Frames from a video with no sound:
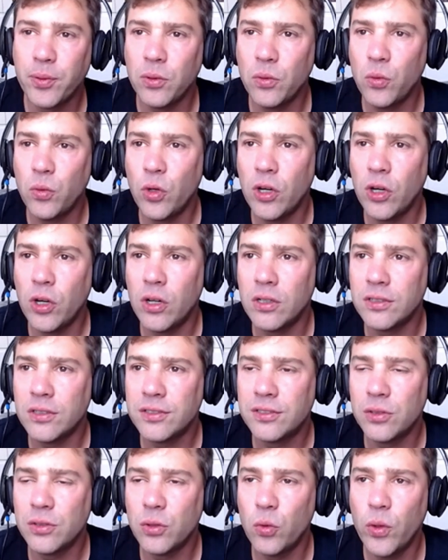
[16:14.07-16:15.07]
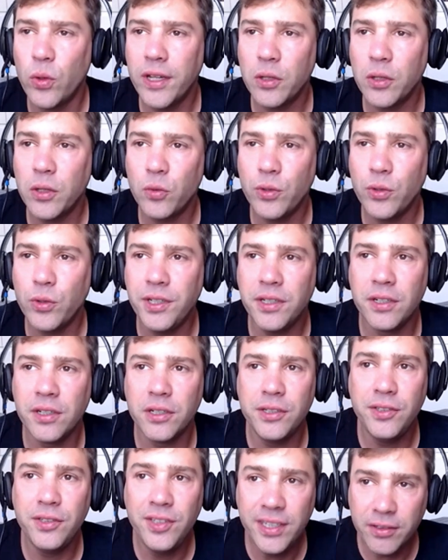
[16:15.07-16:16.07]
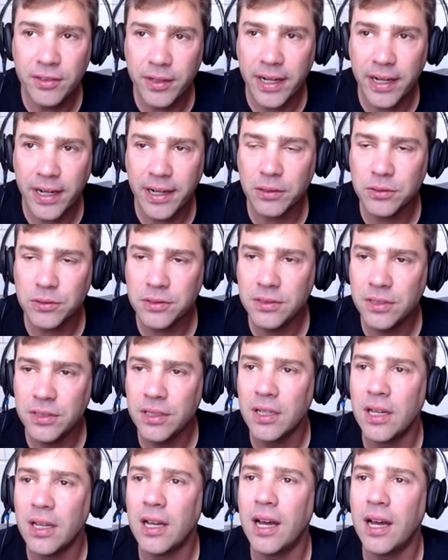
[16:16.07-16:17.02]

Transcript: was when we did our D round,